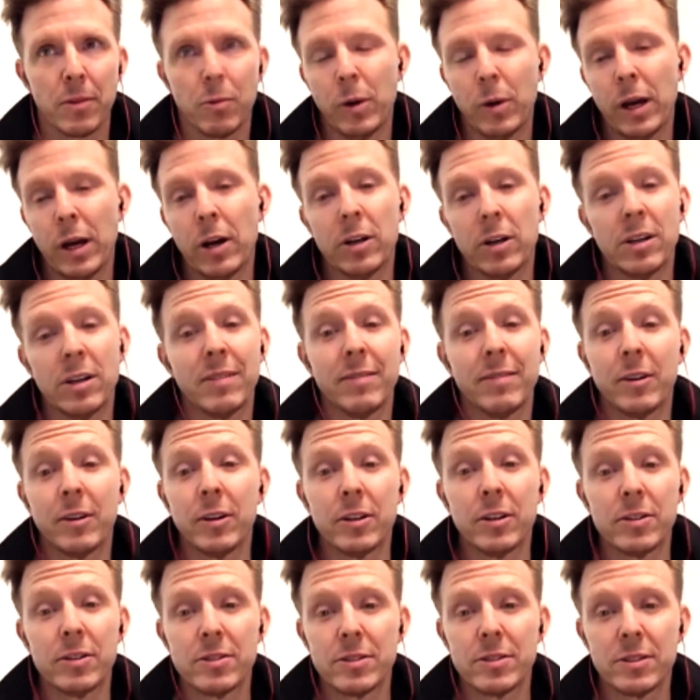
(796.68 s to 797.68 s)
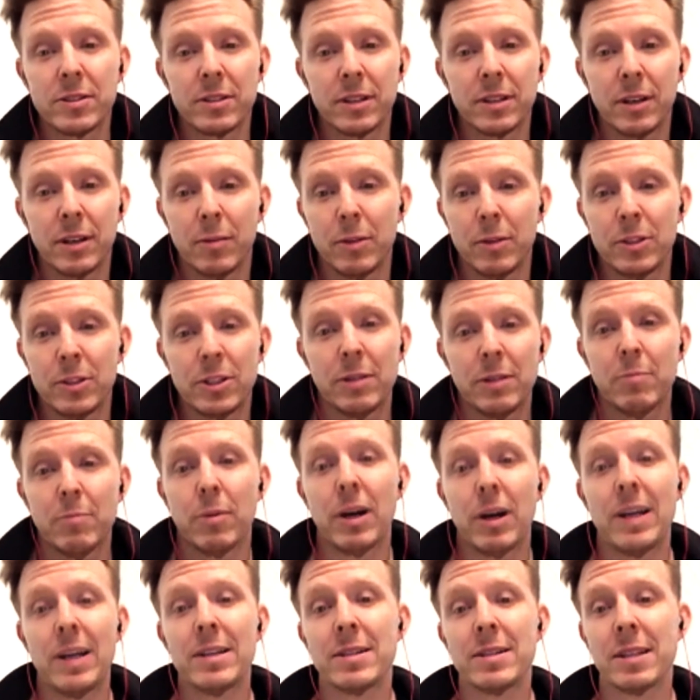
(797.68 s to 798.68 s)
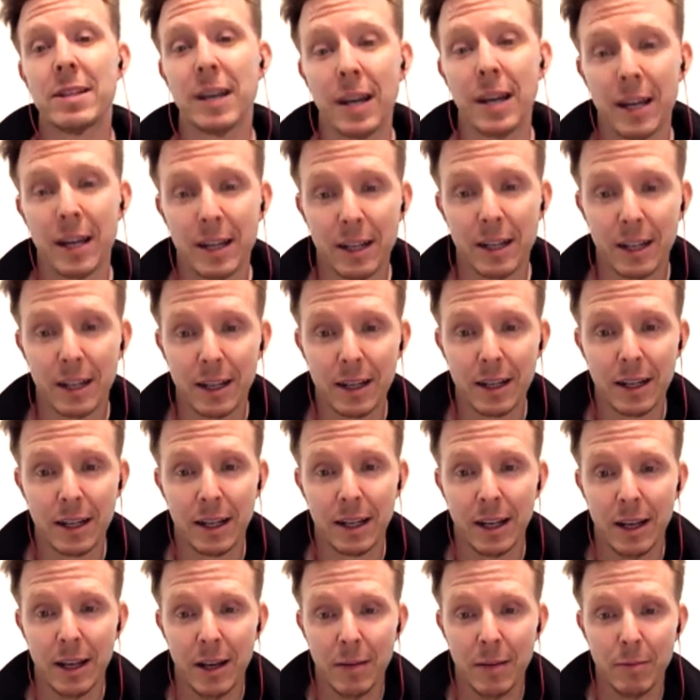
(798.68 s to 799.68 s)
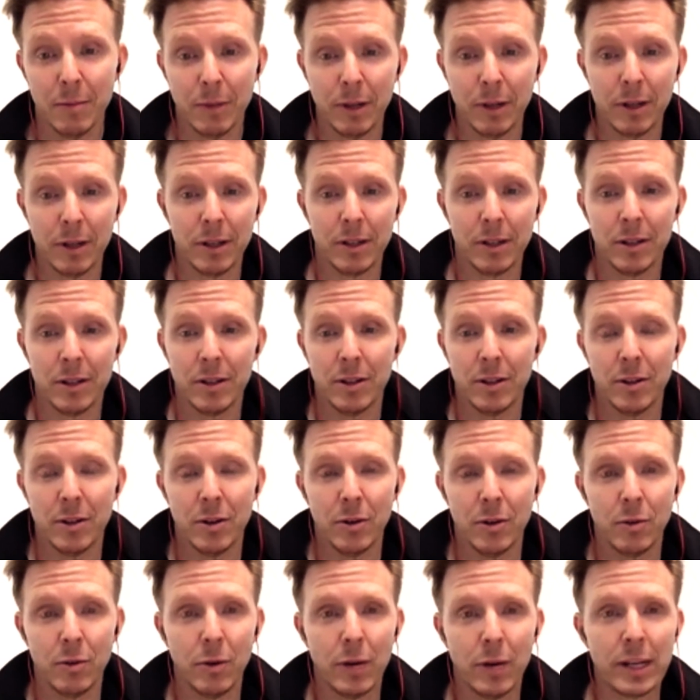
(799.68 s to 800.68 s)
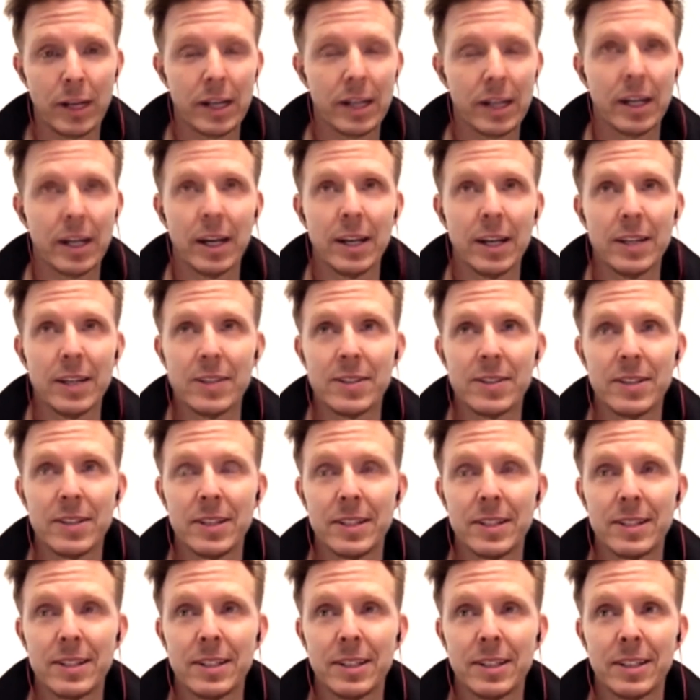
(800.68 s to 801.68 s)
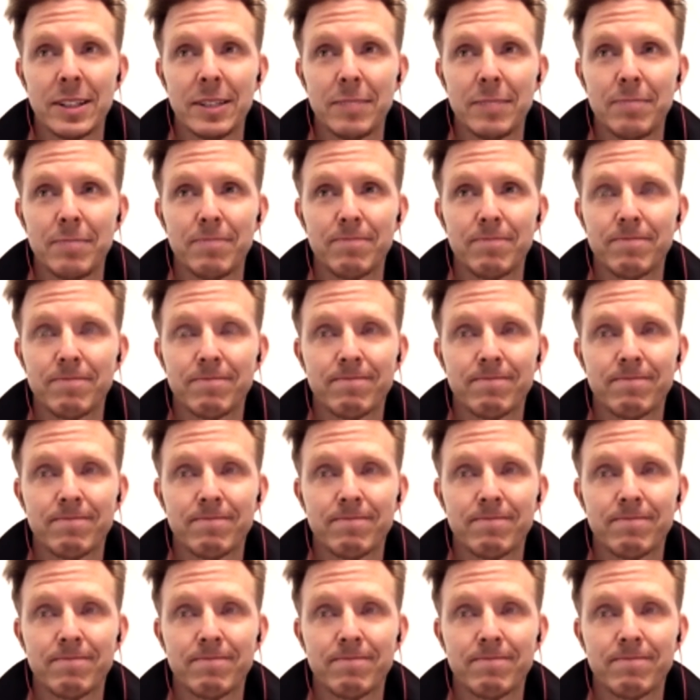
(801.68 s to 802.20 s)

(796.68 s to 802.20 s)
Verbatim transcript: we are diverse, and we should embrace that, but recognize that um,